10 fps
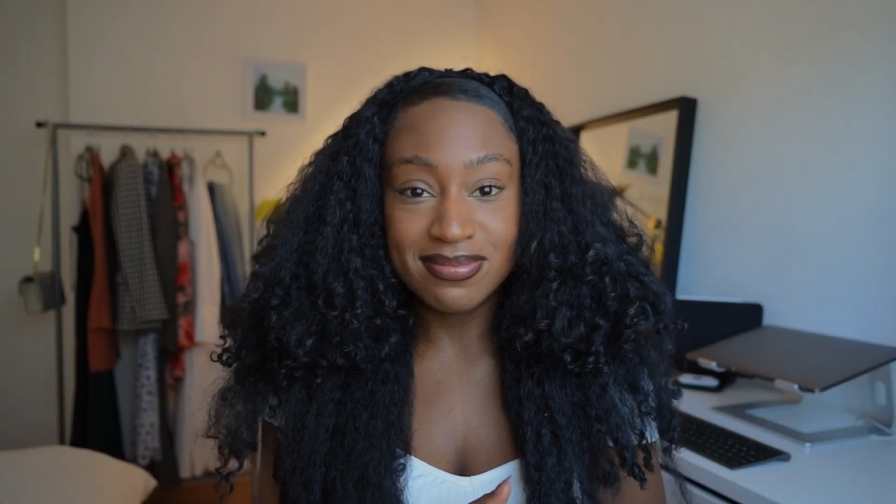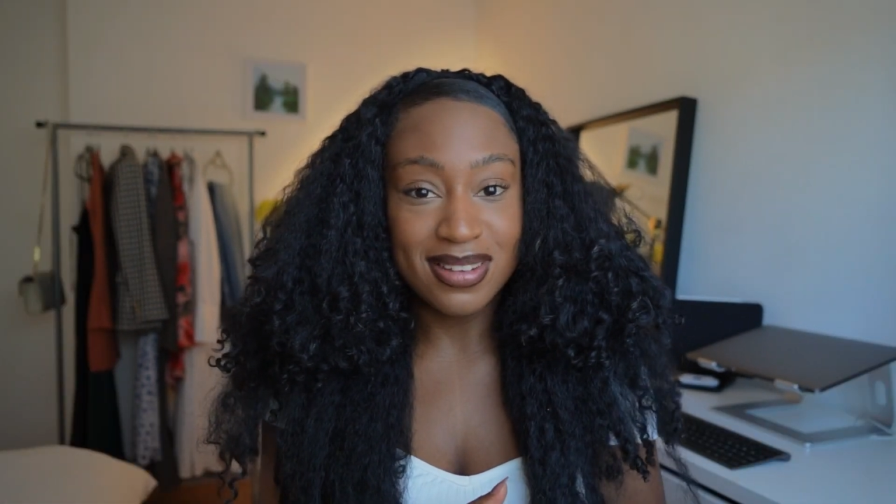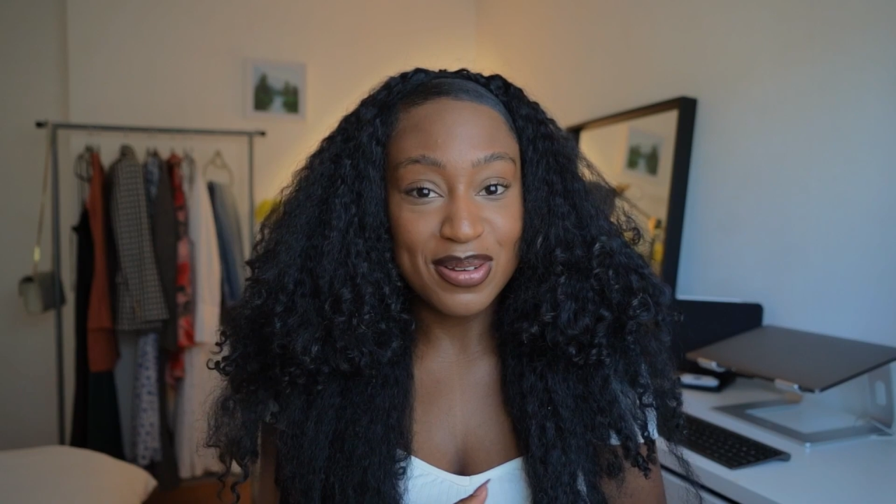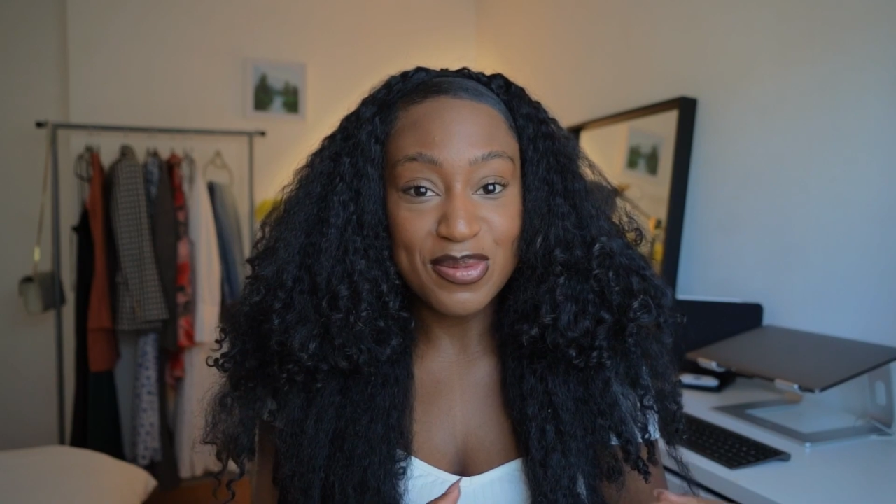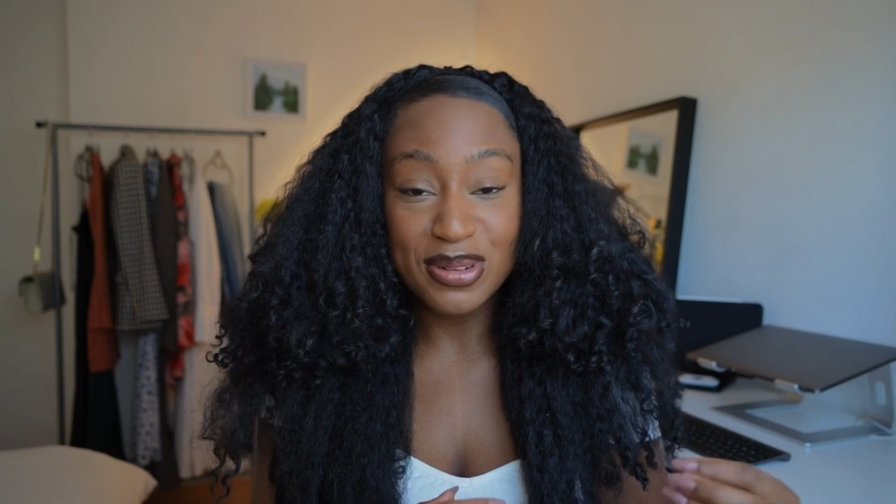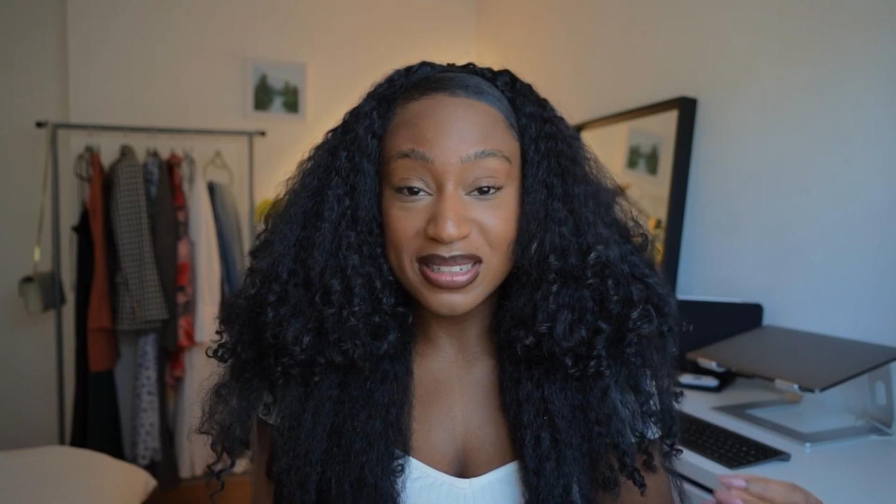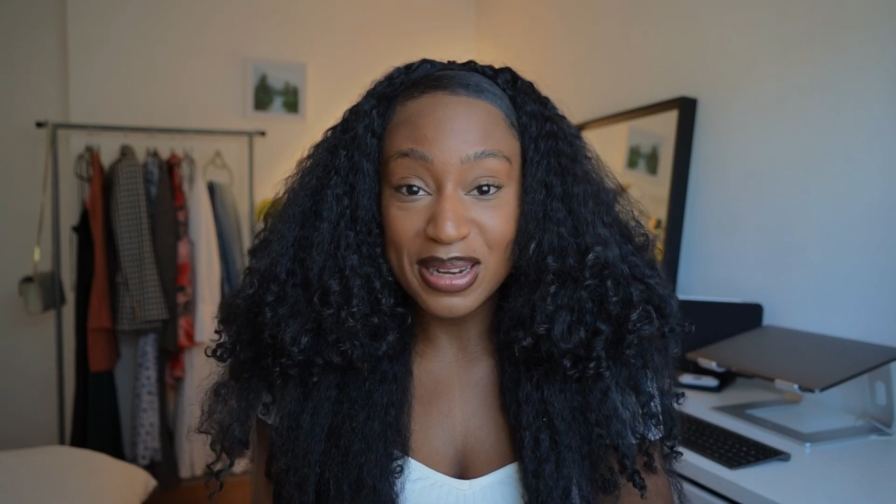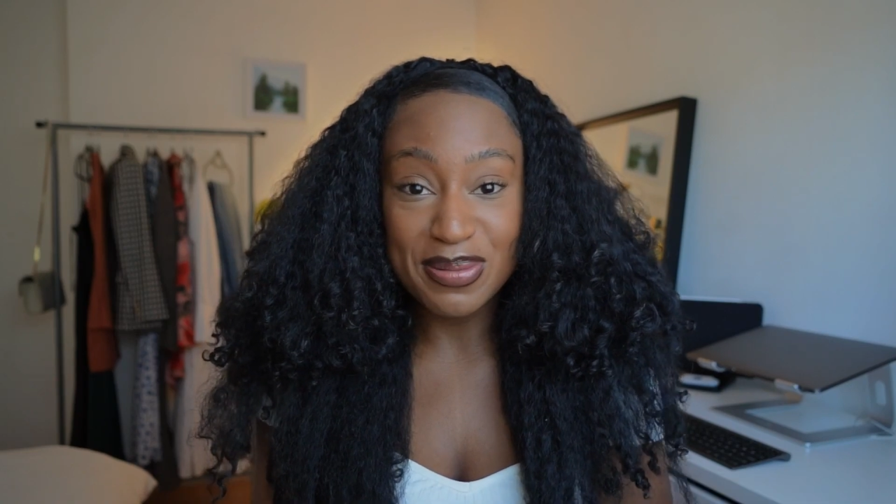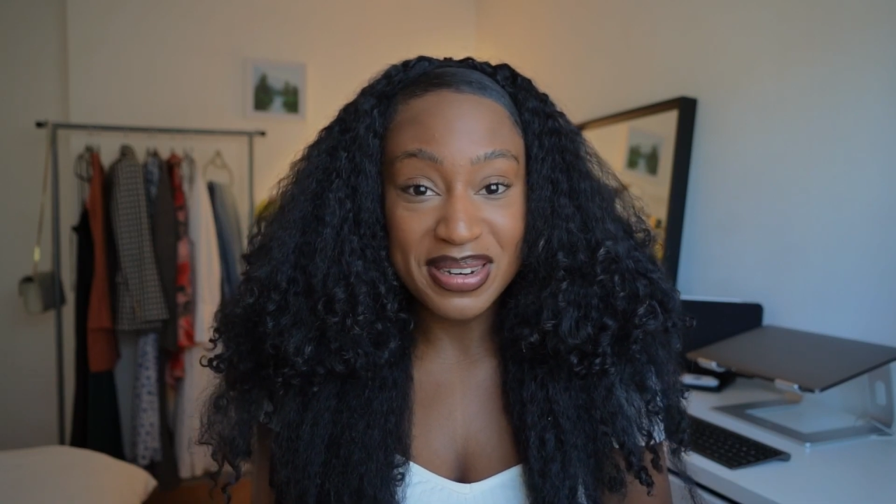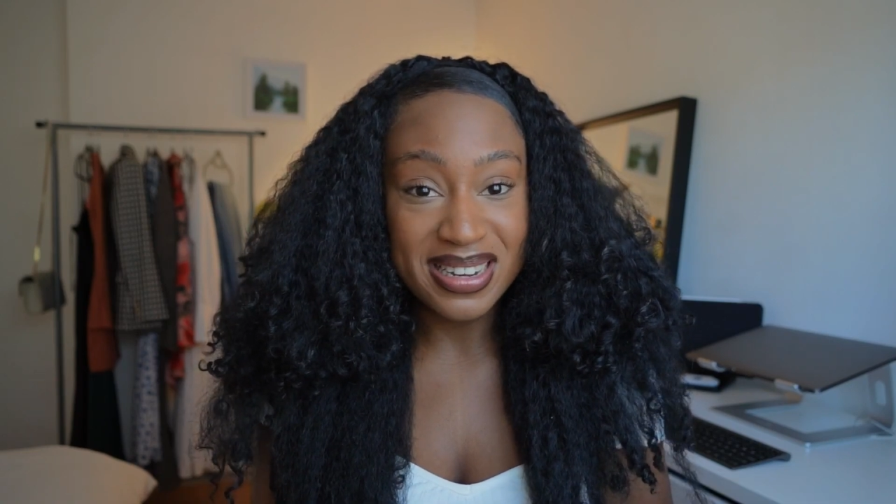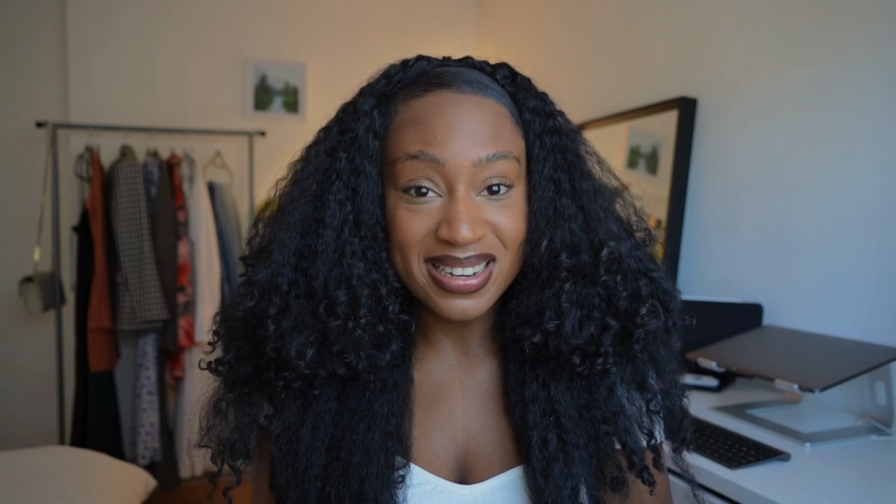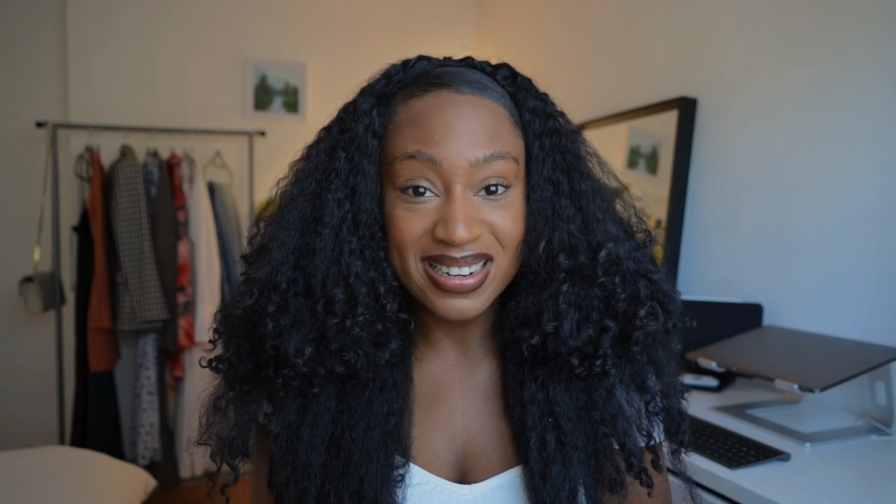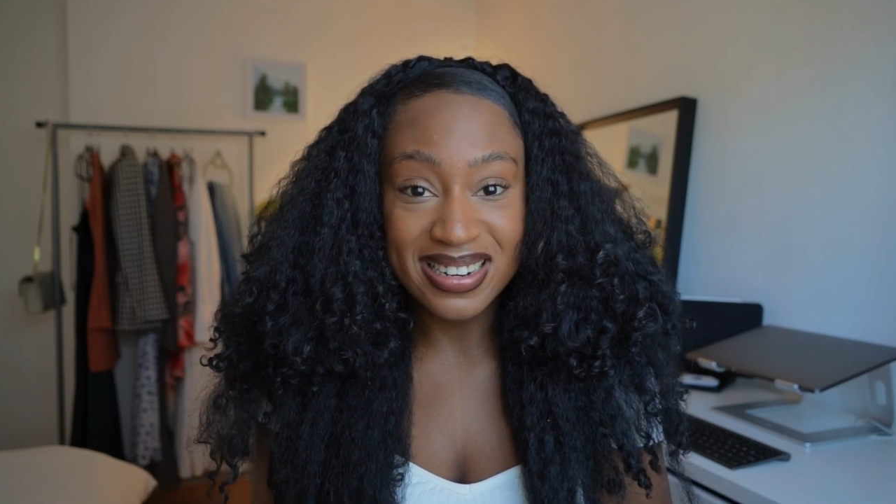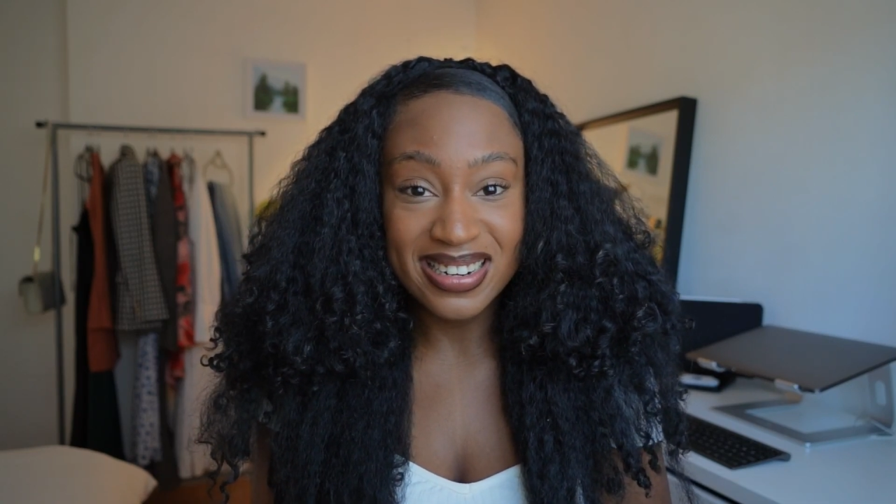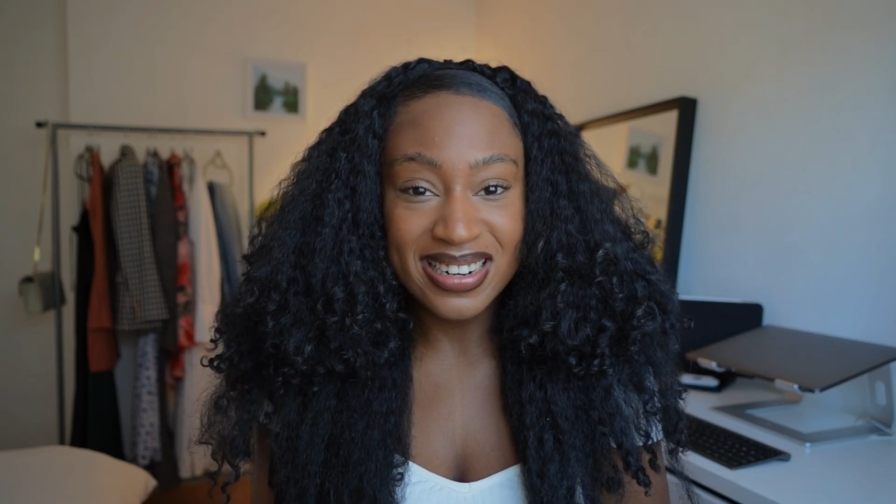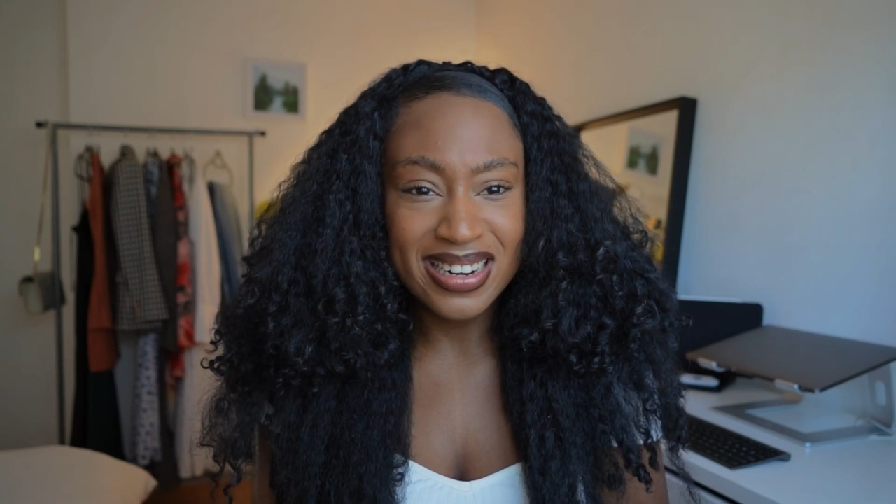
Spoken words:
Like, what's happening here?